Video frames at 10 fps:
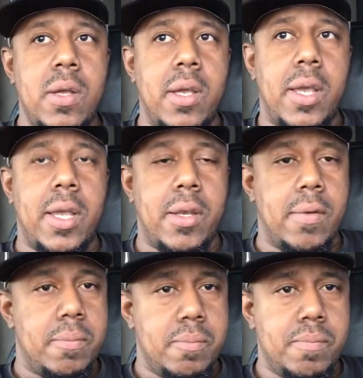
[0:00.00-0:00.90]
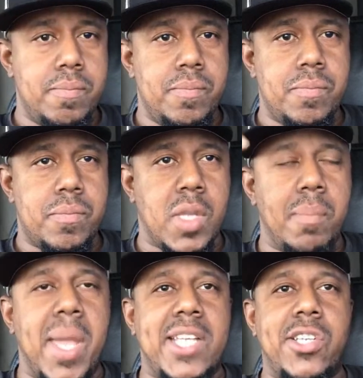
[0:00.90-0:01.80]
and
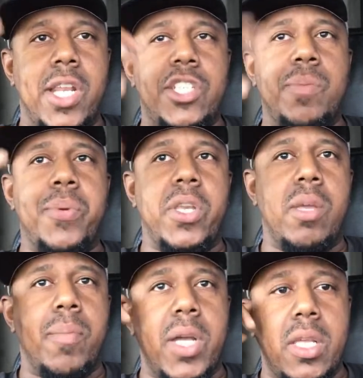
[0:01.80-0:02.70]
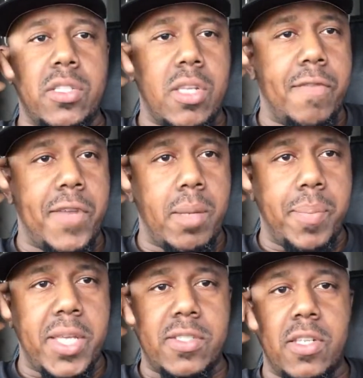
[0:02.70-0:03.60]
make sure that you're putting your money and stuff into
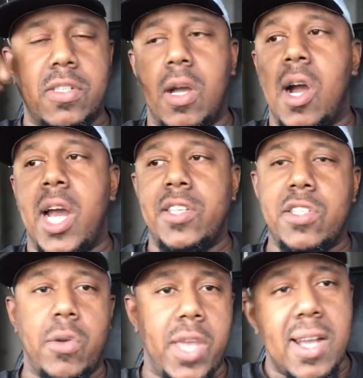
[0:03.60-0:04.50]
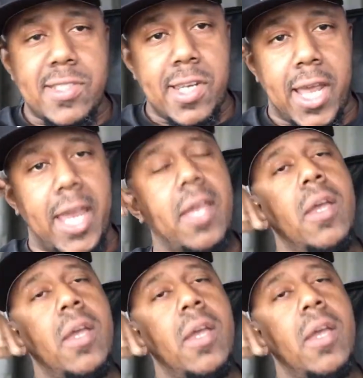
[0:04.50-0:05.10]
business. All right. So yesterday,